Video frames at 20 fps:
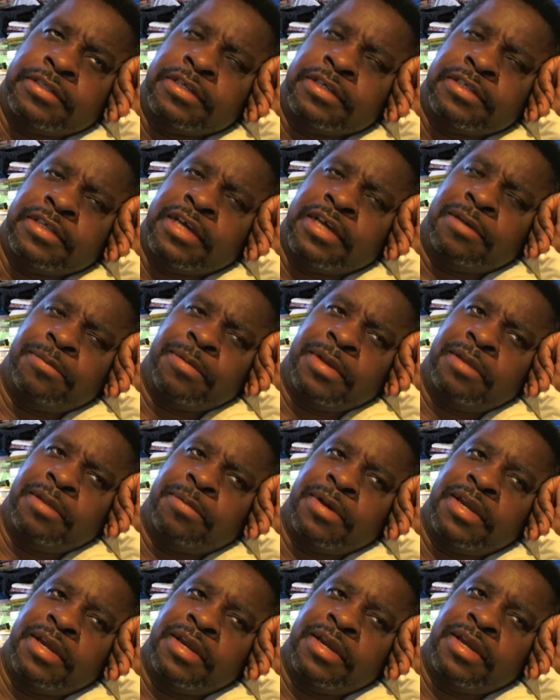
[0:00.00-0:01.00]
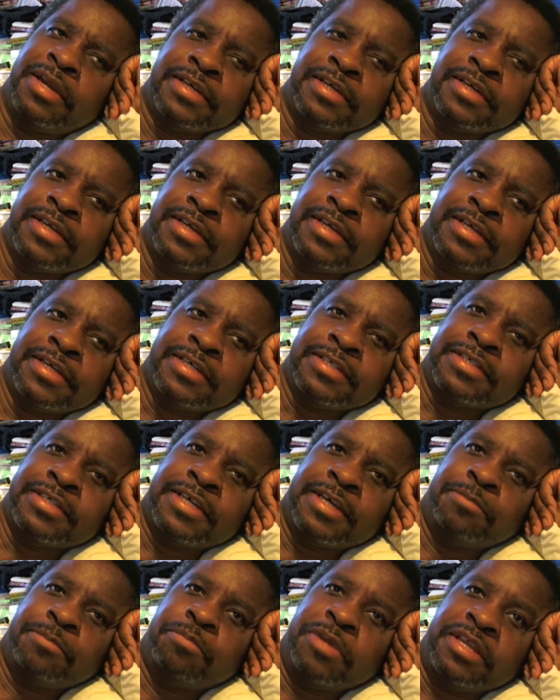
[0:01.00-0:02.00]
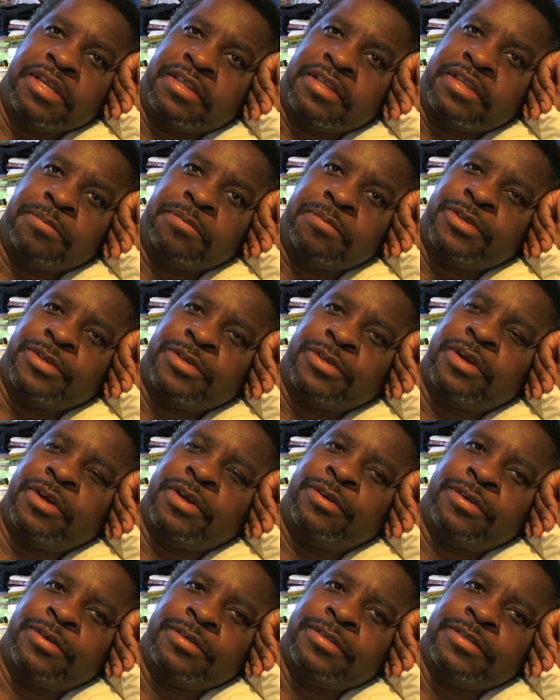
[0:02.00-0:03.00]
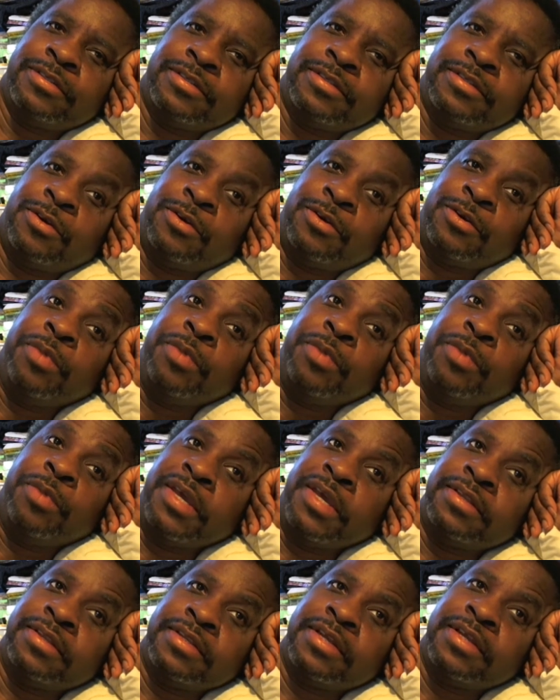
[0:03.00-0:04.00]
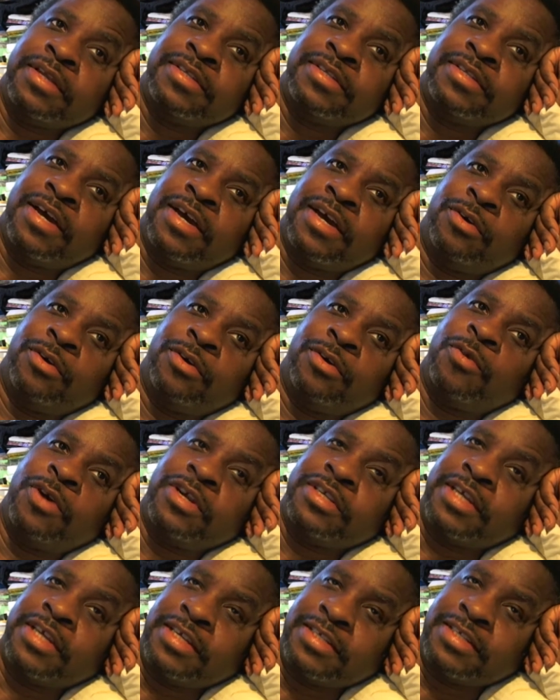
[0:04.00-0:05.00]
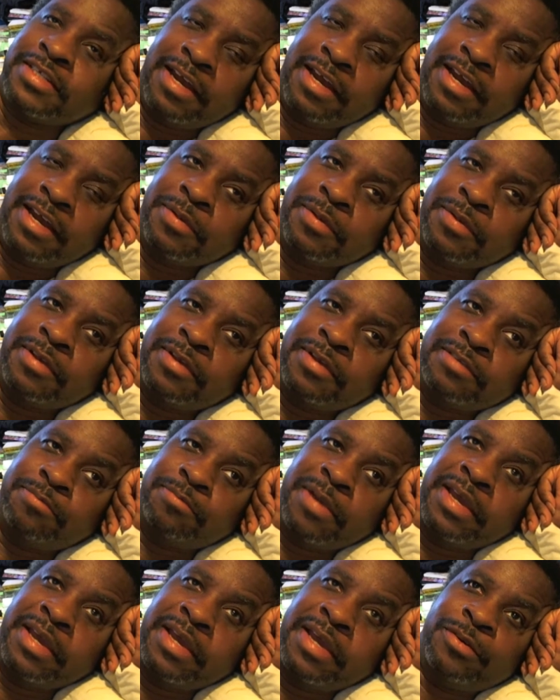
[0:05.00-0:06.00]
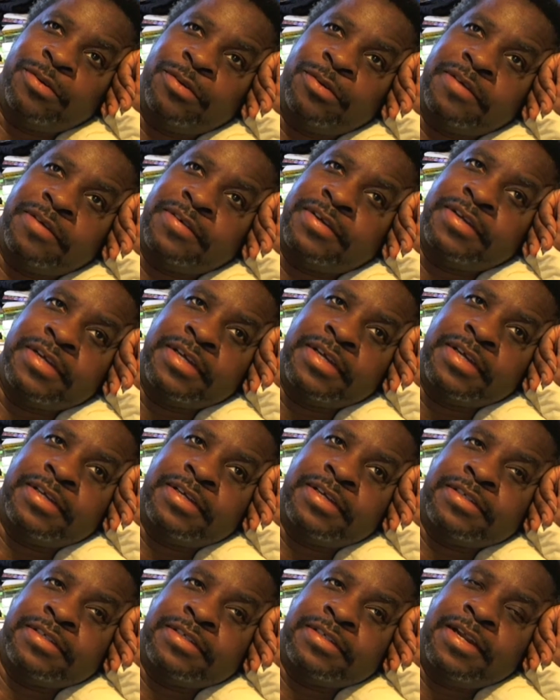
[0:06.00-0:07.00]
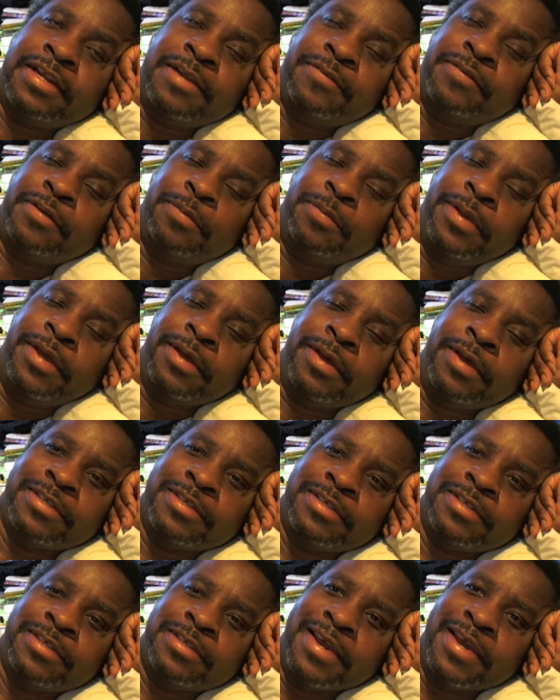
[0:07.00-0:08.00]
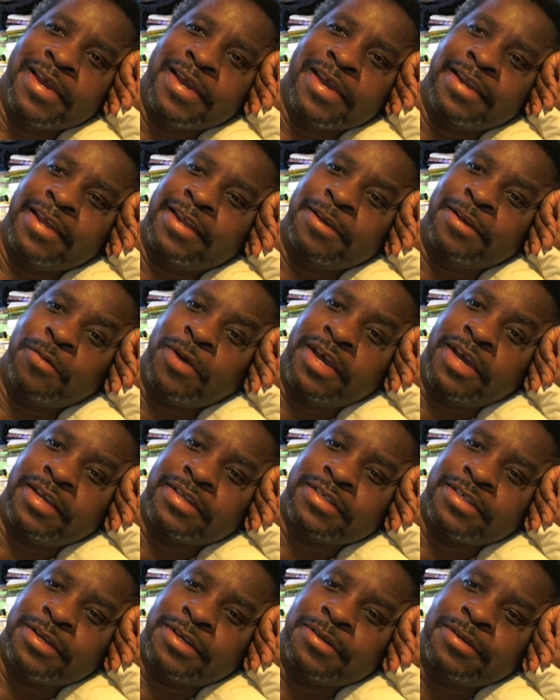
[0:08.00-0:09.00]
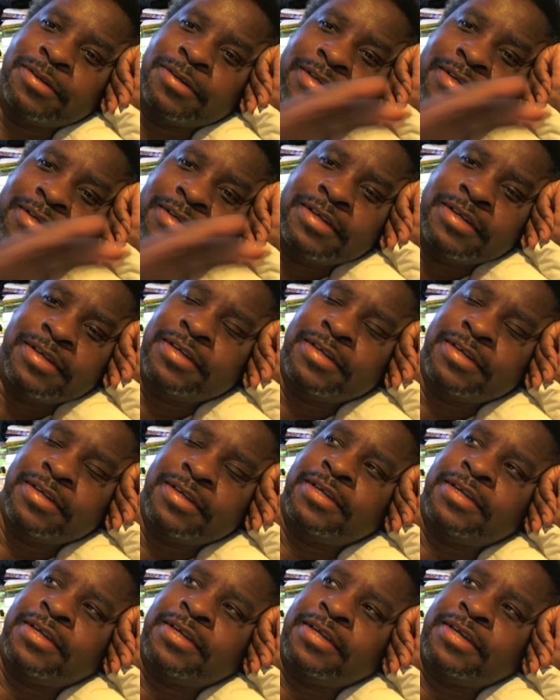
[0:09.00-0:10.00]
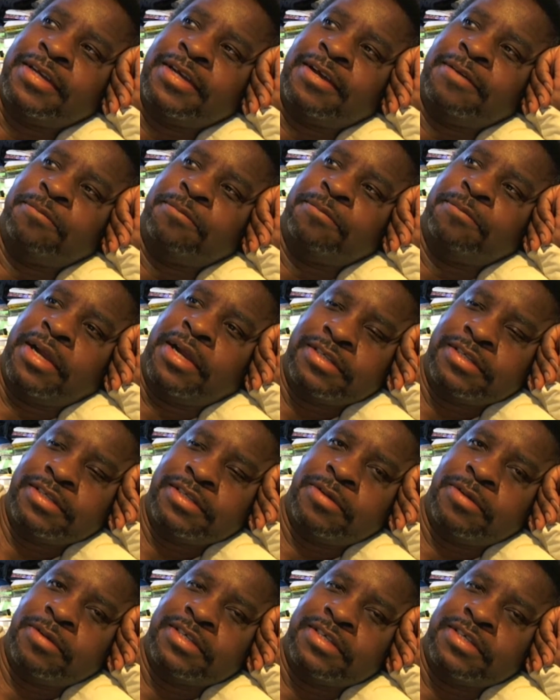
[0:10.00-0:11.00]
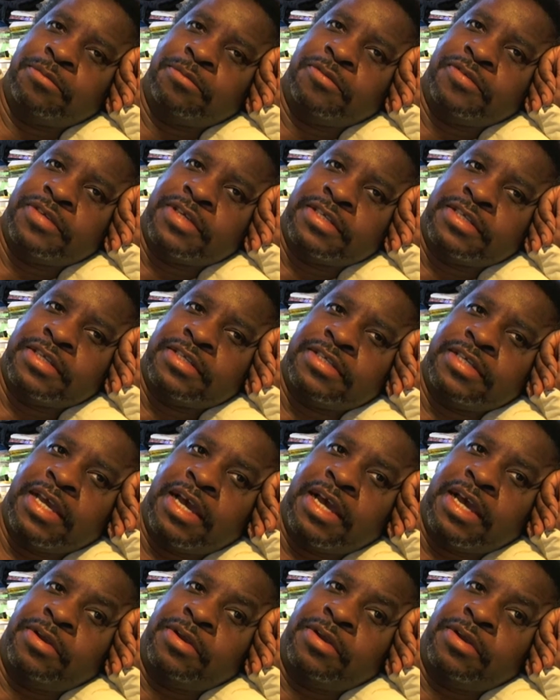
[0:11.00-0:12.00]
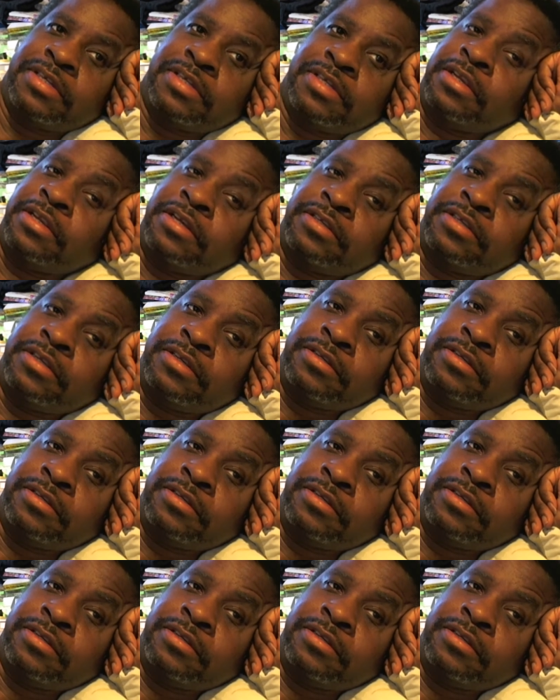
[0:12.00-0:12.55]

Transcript: tie up anybody to and beat them or be beaten or want to get tied up and get spanked or whatever. That never appealed to me in any way. So, but I still want to see the movie just to see how it is. It looks